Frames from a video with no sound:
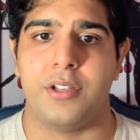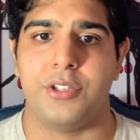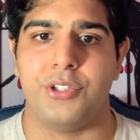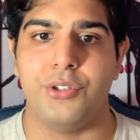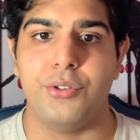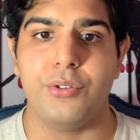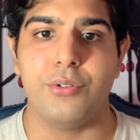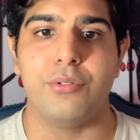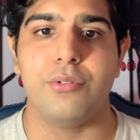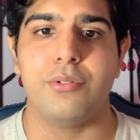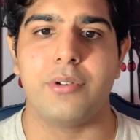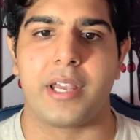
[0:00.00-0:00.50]

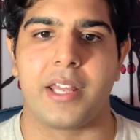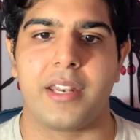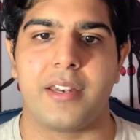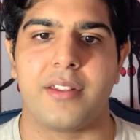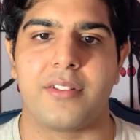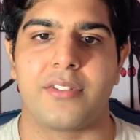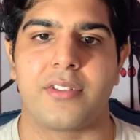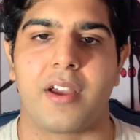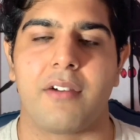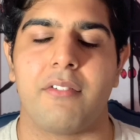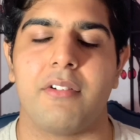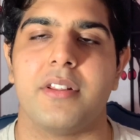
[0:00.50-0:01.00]
you can
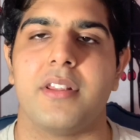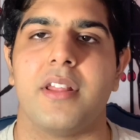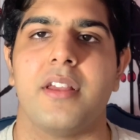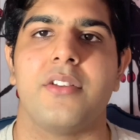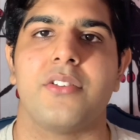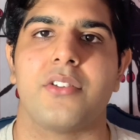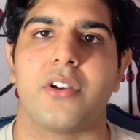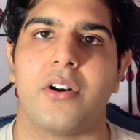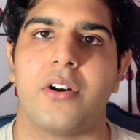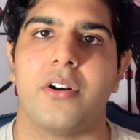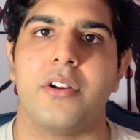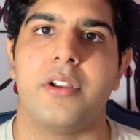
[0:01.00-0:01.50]
discover
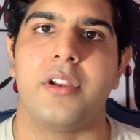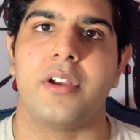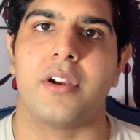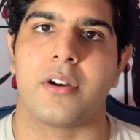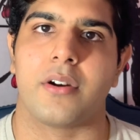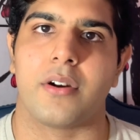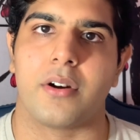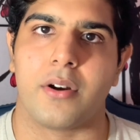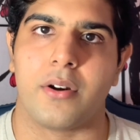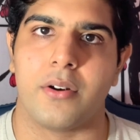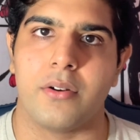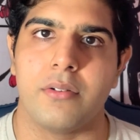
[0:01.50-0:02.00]
things on
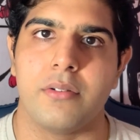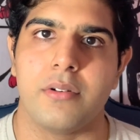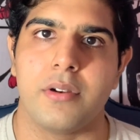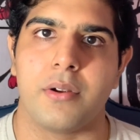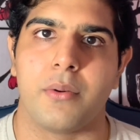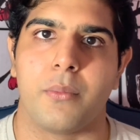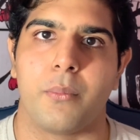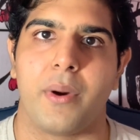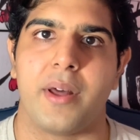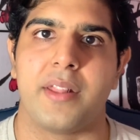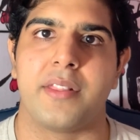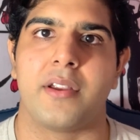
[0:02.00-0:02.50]
your
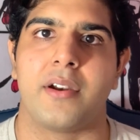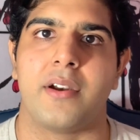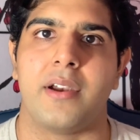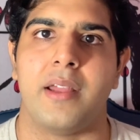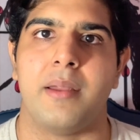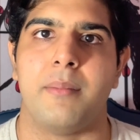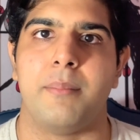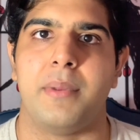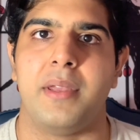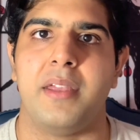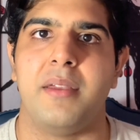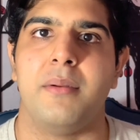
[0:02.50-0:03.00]
own, whether
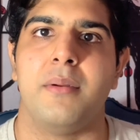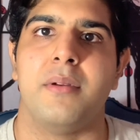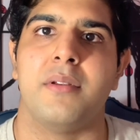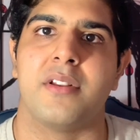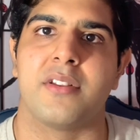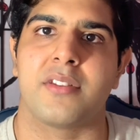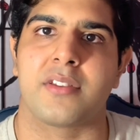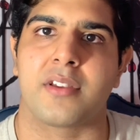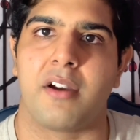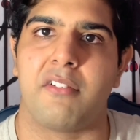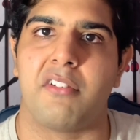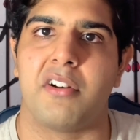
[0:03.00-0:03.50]
it be
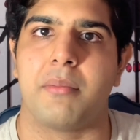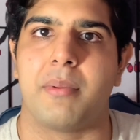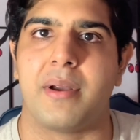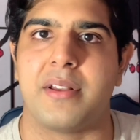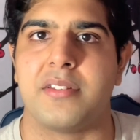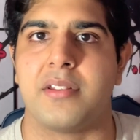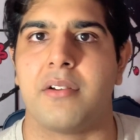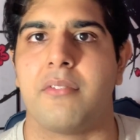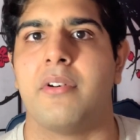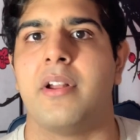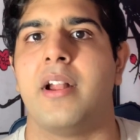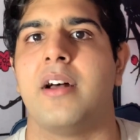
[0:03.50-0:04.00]
discovered by
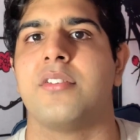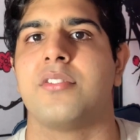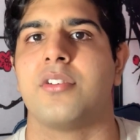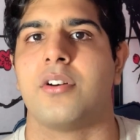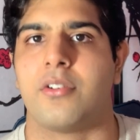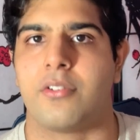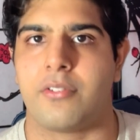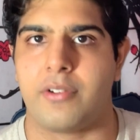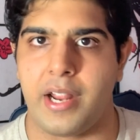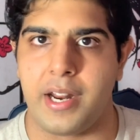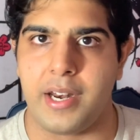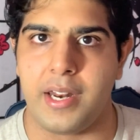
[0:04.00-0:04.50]
someone else
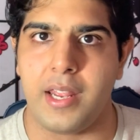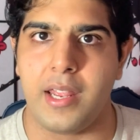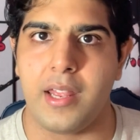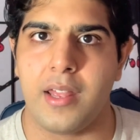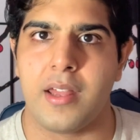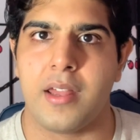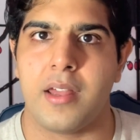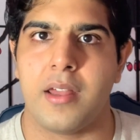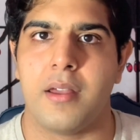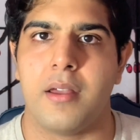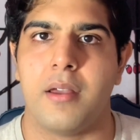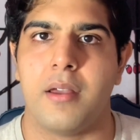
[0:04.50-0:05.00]
already.